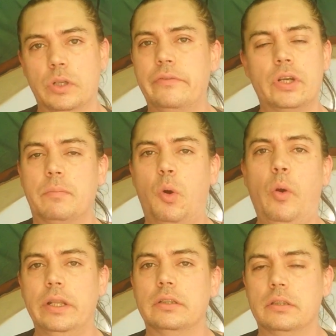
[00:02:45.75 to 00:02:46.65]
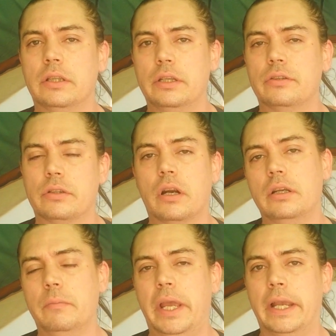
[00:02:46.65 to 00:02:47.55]
Whatever your point that you're
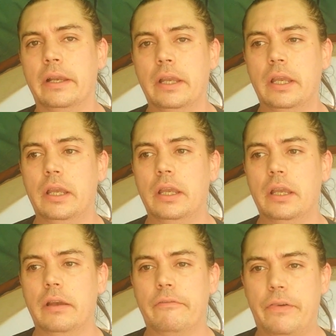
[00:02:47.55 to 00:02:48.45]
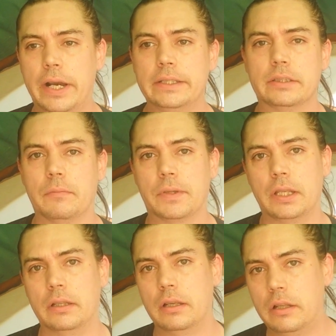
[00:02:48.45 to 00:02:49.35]
trying to make, find
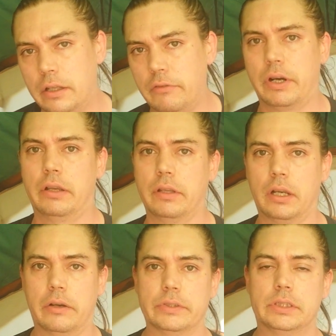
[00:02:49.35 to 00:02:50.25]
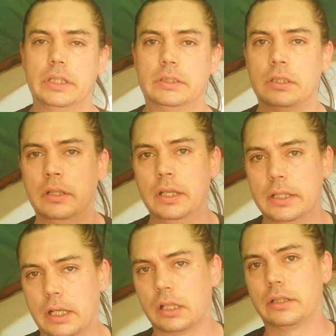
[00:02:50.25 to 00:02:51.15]
something, derail the conversation,
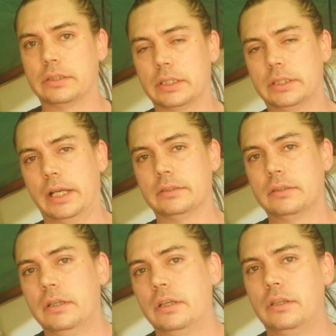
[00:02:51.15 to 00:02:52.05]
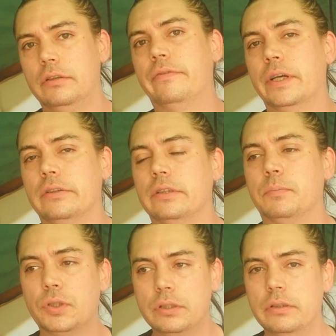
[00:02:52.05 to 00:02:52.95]
declare success. You failed to
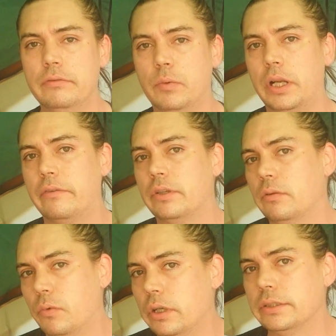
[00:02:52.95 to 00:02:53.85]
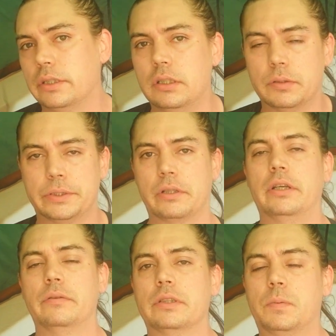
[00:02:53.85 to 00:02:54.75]
prove whatever it was that you were
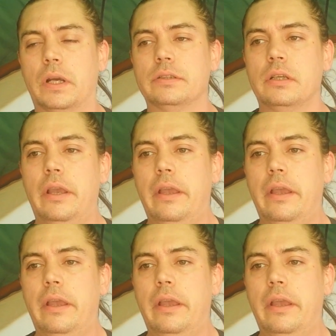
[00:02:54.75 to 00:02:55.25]
trying to express.